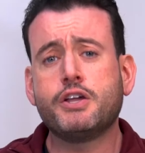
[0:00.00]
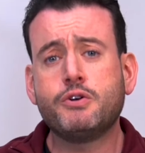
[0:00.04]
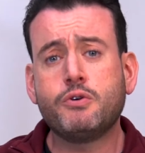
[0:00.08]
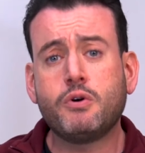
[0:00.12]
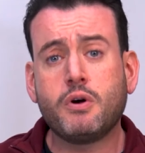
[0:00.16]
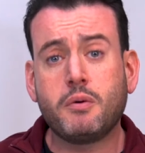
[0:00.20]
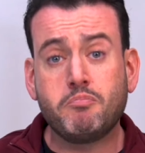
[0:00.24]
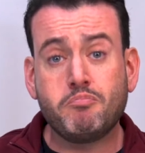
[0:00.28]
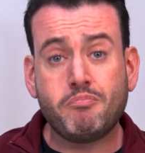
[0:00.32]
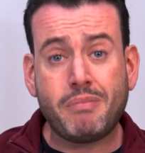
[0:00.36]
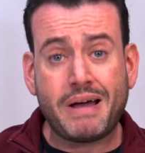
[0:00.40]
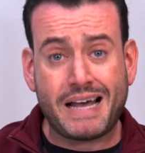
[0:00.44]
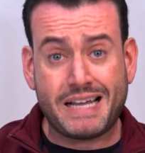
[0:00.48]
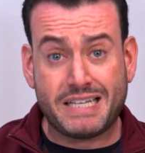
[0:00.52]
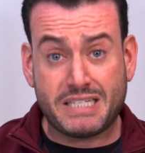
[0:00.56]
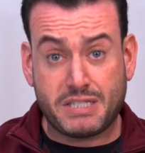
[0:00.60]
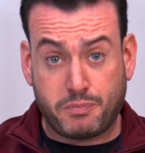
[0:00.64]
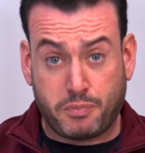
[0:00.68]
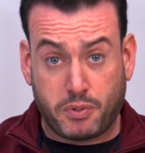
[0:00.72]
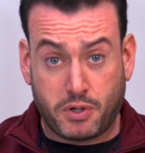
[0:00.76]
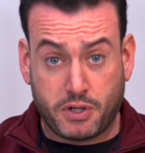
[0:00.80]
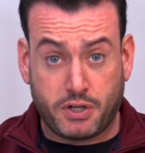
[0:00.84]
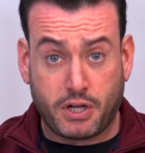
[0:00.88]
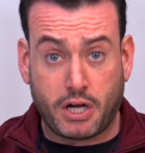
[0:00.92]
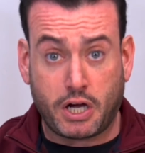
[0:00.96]
you a mass
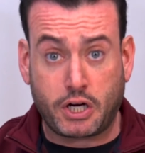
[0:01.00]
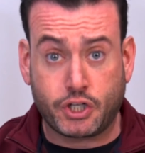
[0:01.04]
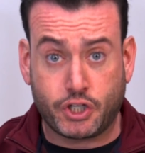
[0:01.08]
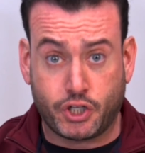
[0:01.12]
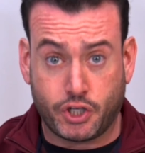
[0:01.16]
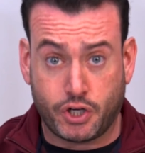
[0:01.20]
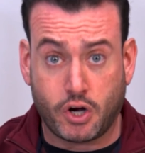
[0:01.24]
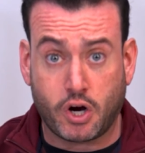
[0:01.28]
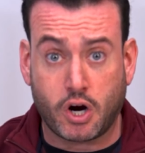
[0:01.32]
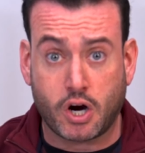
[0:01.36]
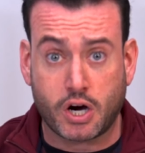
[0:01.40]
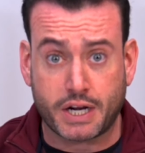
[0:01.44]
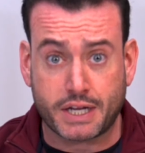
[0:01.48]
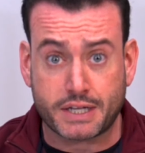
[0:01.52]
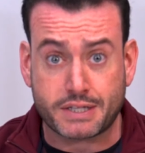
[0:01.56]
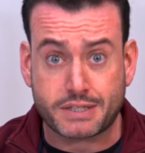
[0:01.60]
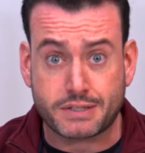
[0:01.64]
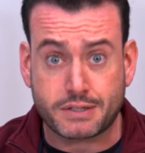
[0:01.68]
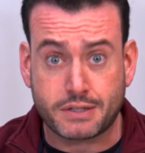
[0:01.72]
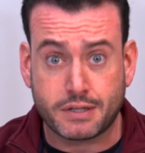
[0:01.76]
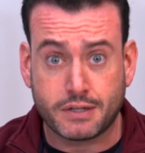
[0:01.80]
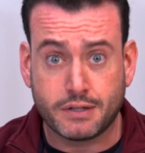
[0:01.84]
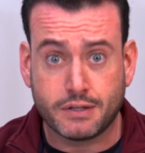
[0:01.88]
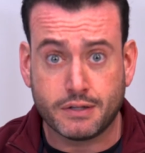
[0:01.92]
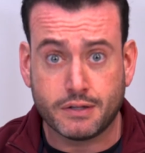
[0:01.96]
production
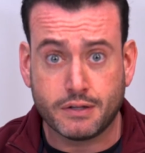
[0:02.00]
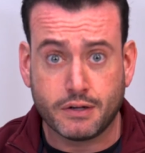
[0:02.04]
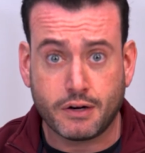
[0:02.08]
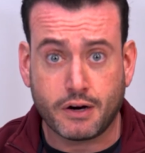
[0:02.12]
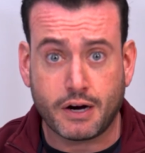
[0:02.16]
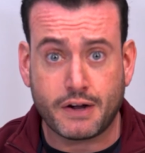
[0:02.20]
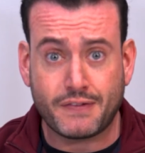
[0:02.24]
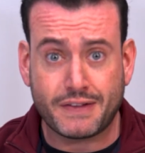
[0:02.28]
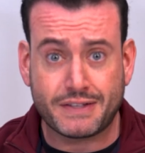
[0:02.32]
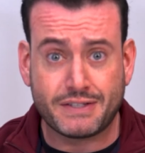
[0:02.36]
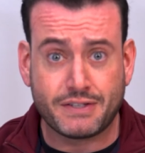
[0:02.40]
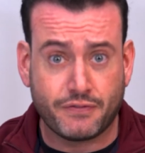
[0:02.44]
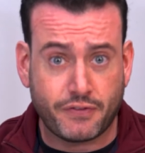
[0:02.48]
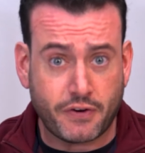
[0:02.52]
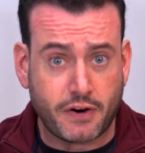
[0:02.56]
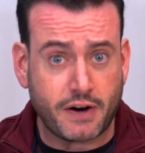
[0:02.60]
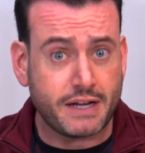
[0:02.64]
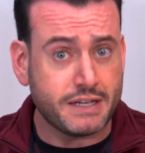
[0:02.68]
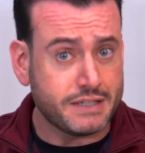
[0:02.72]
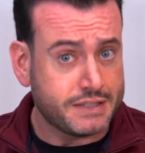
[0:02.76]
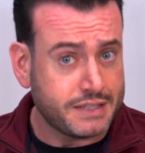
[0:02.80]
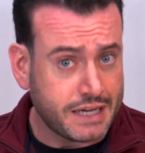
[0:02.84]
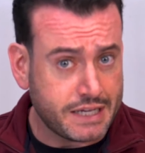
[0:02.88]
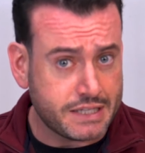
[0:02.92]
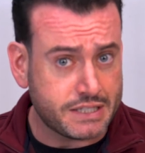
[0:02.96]
artist? All right, that's a
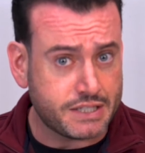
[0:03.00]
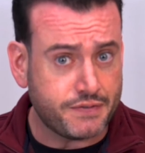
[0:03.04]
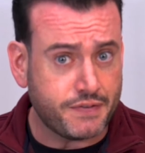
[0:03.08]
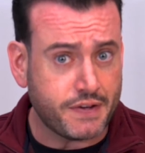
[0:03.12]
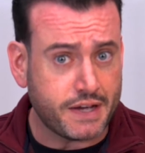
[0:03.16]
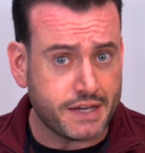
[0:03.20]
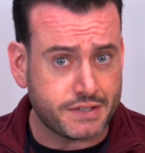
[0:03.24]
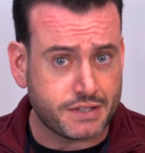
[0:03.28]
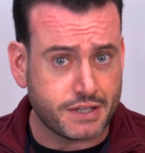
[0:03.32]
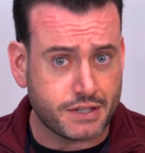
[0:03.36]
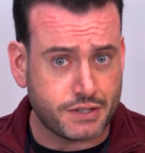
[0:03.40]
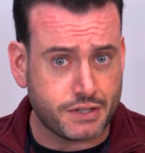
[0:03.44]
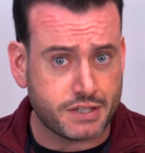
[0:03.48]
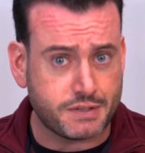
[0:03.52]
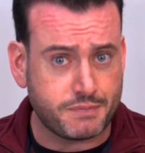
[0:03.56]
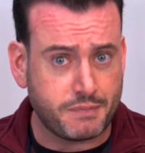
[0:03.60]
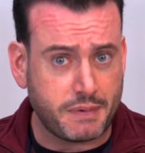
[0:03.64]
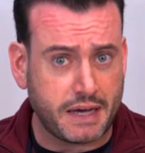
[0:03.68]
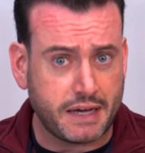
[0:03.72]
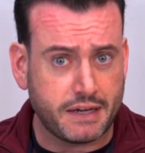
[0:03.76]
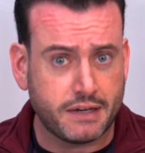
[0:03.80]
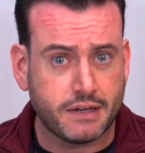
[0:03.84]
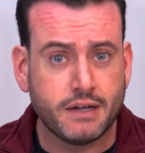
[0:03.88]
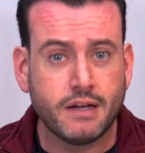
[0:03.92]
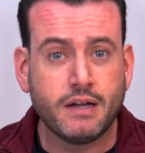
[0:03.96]
very intense face I just
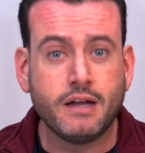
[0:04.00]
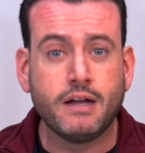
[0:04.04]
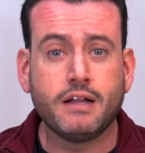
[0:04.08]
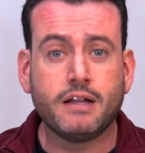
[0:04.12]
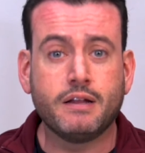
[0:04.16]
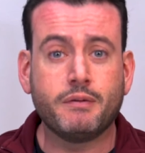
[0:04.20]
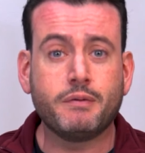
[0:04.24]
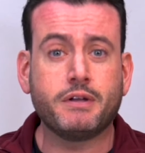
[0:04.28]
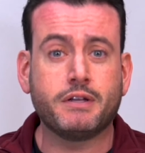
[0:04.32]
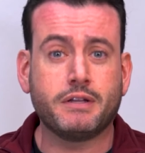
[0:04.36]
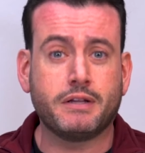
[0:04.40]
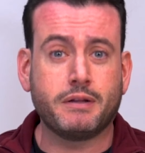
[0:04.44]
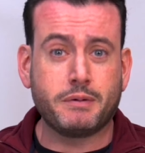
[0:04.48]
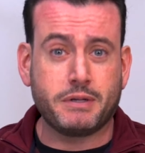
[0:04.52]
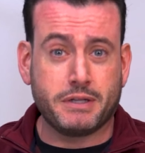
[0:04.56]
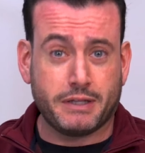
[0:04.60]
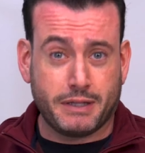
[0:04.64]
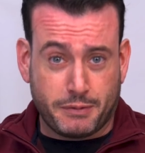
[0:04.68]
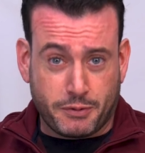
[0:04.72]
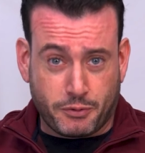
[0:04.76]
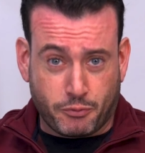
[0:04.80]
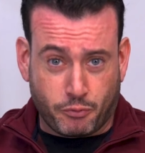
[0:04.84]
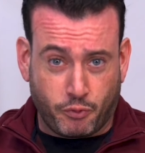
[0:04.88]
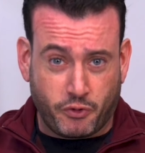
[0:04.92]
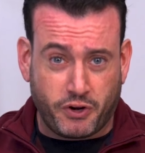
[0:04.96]
made. Let me, let me,
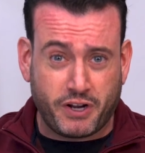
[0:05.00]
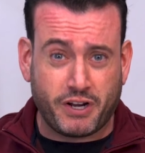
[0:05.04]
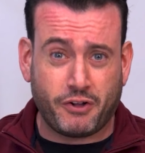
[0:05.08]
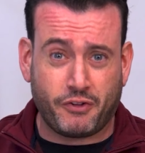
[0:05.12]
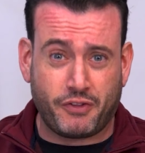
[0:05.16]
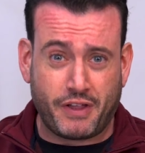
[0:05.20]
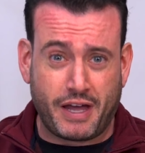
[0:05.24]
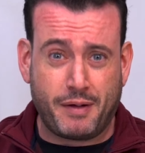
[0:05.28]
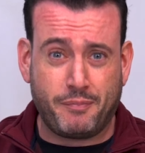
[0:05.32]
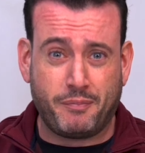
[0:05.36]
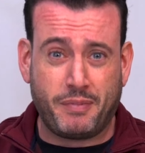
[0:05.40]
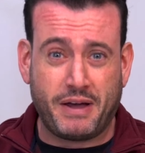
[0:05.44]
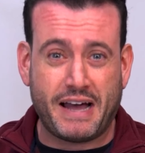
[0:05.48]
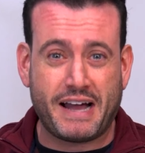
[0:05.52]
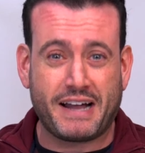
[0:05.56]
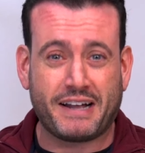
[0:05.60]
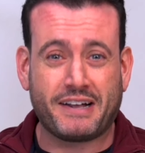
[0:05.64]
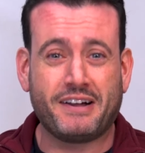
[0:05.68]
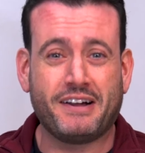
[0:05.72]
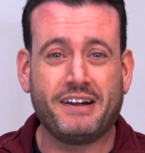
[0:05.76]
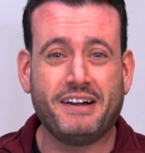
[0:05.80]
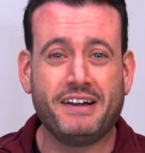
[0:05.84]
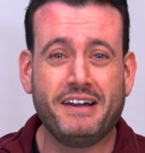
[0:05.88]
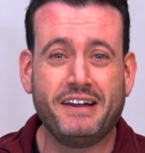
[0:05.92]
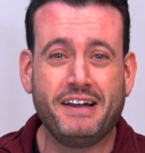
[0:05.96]
let me reel that back.
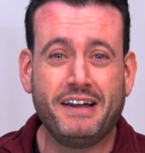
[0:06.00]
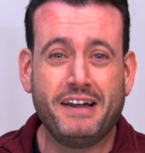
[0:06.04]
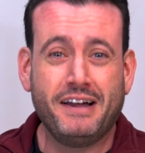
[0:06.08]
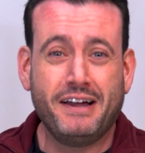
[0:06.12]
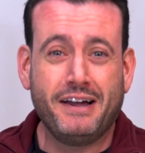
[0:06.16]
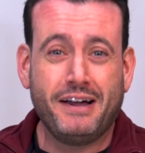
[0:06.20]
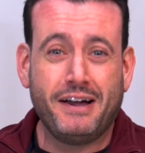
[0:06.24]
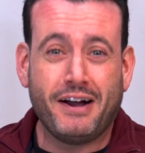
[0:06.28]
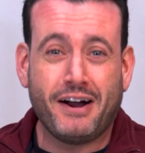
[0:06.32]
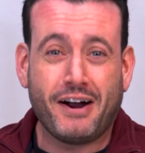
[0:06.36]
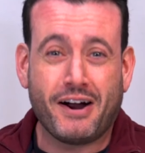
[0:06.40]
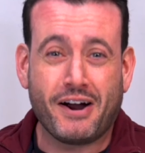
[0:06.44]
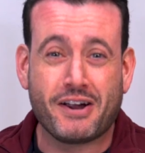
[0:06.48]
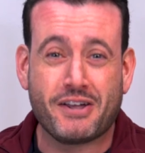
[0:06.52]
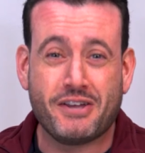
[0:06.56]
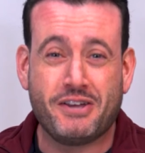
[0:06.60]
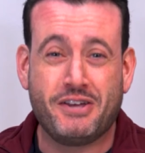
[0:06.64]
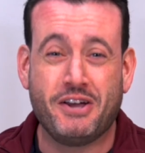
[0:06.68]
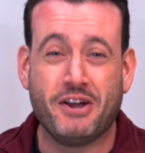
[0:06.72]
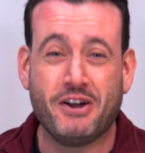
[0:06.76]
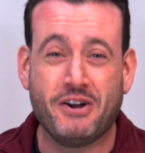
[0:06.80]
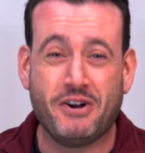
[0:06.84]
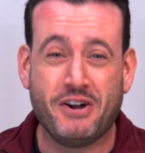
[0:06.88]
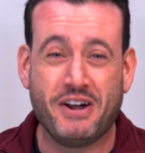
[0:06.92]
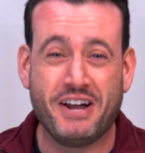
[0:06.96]
Are
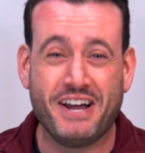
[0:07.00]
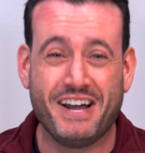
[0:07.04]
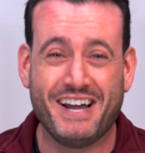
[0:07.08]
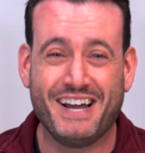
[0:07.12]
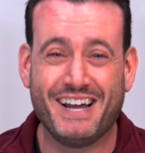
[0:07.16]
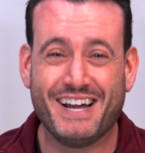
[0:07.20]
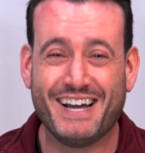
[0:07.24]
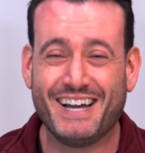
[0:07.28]
you...